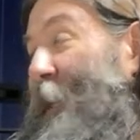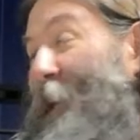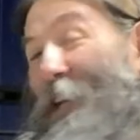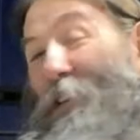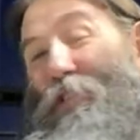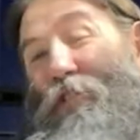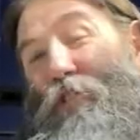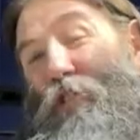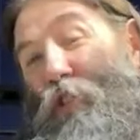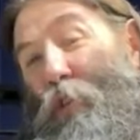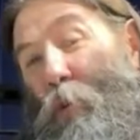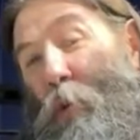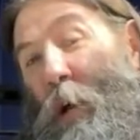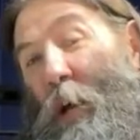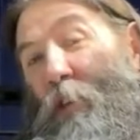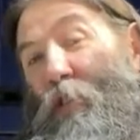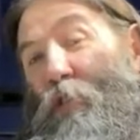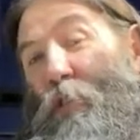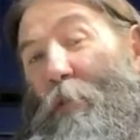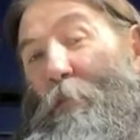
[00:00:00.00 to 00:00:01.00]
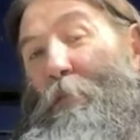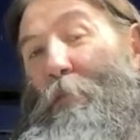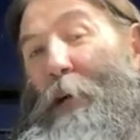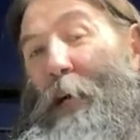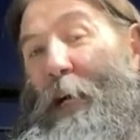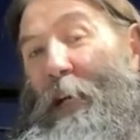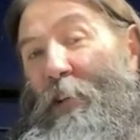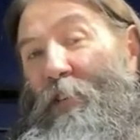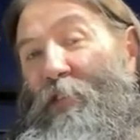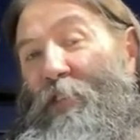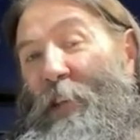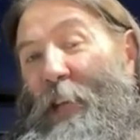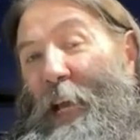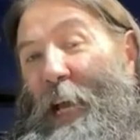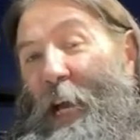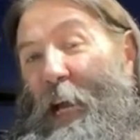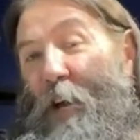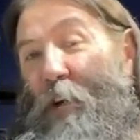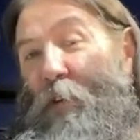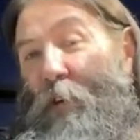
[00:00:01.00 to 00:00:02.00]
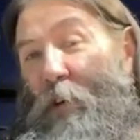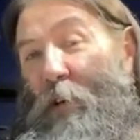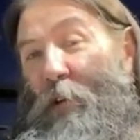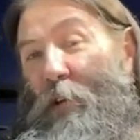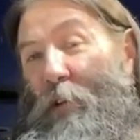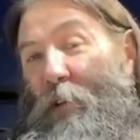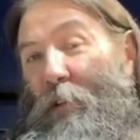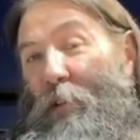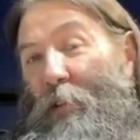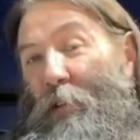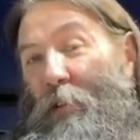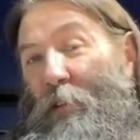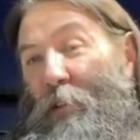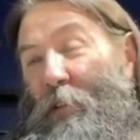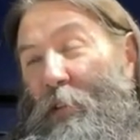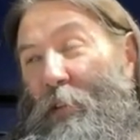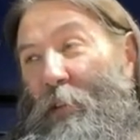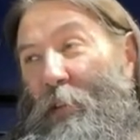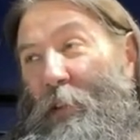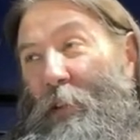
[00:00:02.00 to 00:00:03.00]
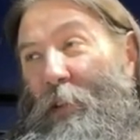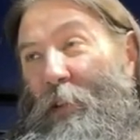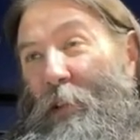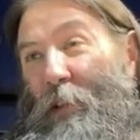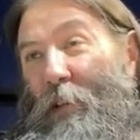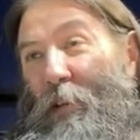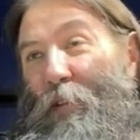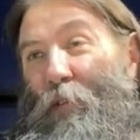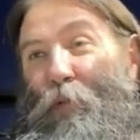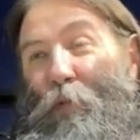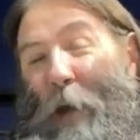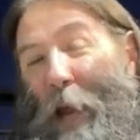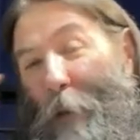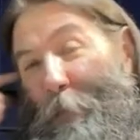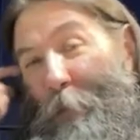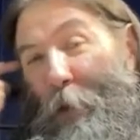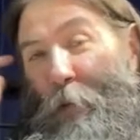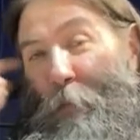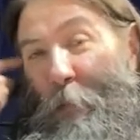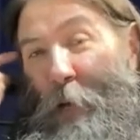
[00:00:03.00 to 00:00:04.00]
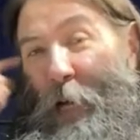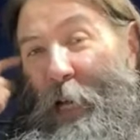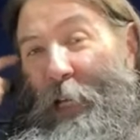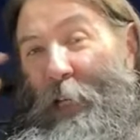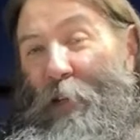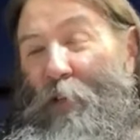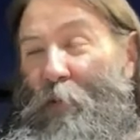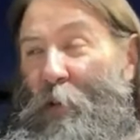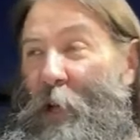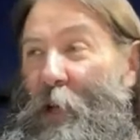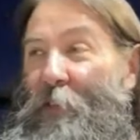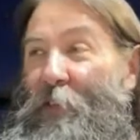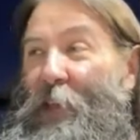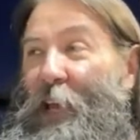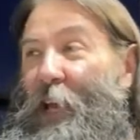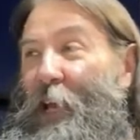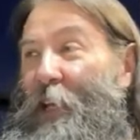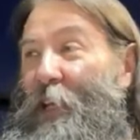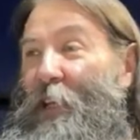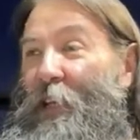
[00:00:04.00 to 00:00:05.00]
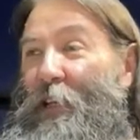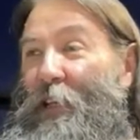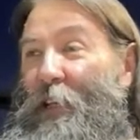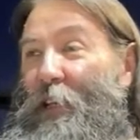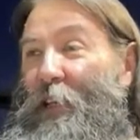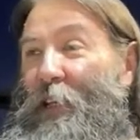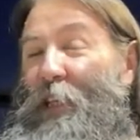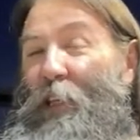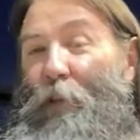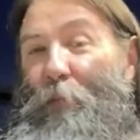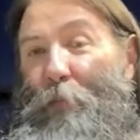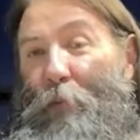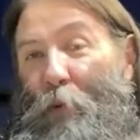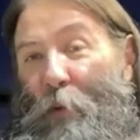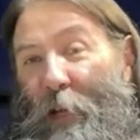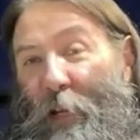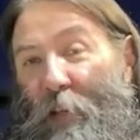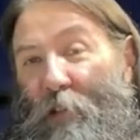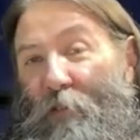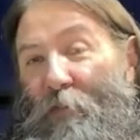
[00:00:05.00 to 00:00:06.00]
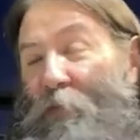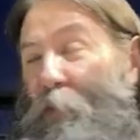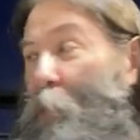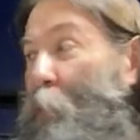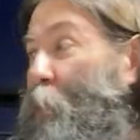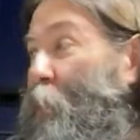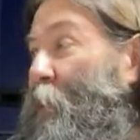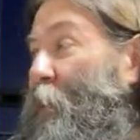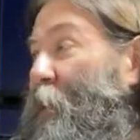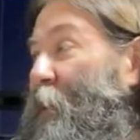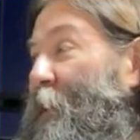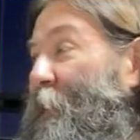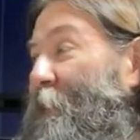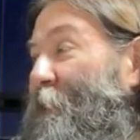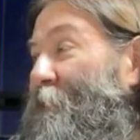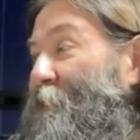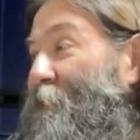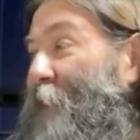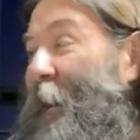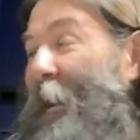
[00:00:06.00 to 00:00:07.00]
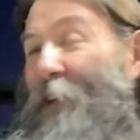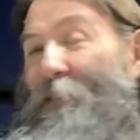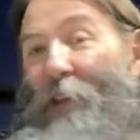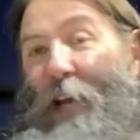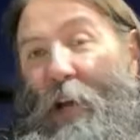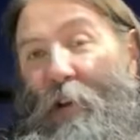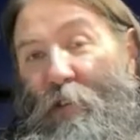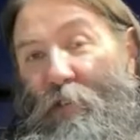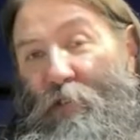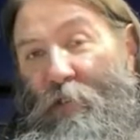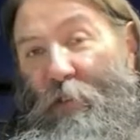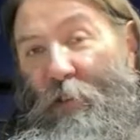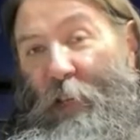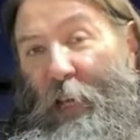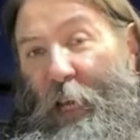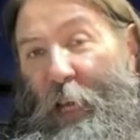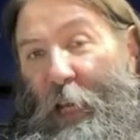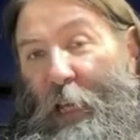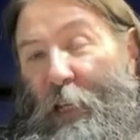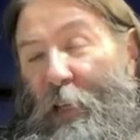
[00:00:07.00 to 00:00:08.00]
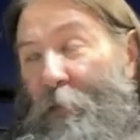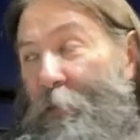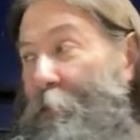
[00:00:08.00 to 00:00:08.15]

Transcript: That's 200 bucks an hour. Wrap your mind around that. You print for 5 hours a day.